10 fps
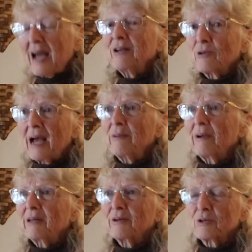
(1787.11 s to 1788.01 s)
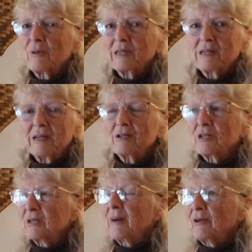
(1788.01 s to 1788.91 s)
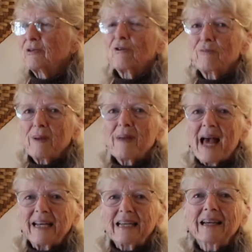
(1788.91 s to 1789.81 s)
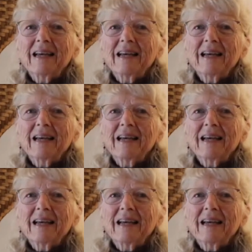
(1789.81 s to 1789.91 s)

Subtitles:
I tried one of those once and it just about drove me batty